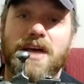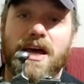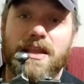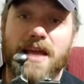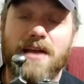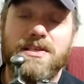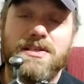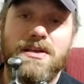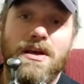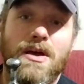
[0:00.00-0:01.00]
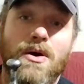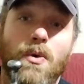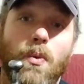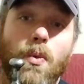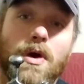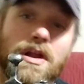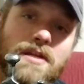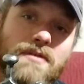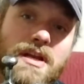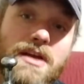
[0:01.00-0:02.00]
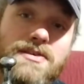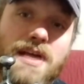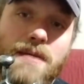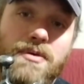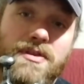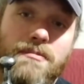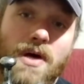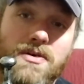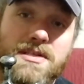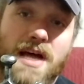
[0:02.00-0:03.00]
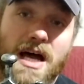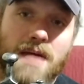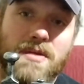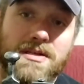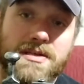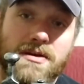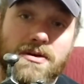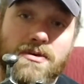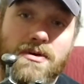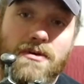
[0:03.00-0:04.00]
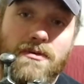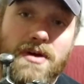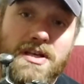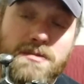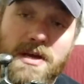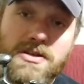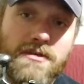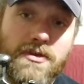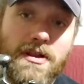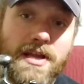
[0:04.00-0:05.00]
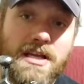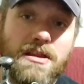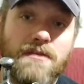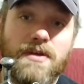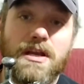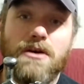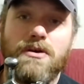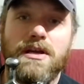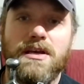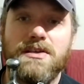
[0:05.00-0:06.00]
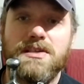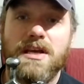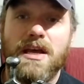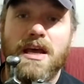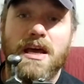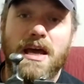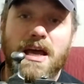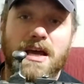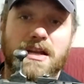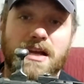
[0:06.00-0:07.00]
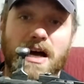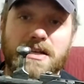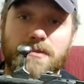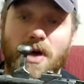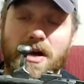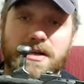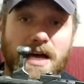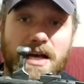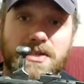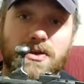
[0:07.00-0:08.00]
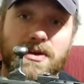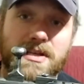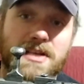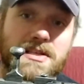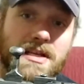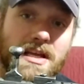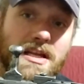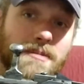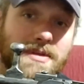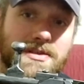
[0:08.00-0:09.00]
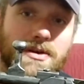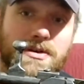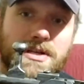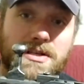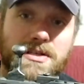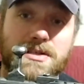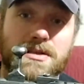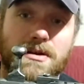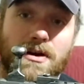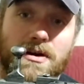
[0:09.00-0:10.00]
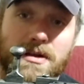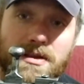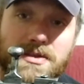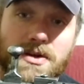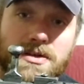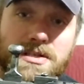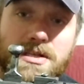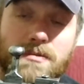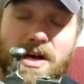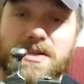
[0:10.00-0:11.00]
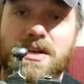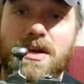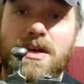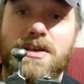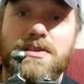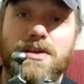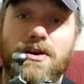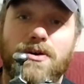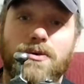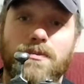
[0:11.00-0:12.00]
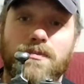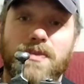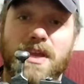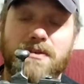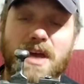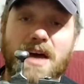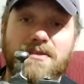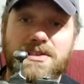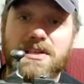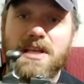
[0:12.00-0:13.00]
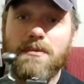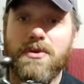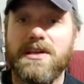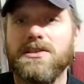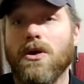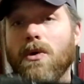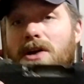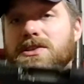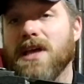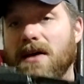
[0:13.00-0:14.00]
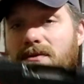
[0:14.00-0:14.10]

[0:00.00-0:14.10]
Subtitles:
that. That's one of the videos that I put the most time into, especially for the length of the video it is. And it got demonetized, so it doesn't end up in search engines, or in searches too much. So if you haven't seen that, please go watch that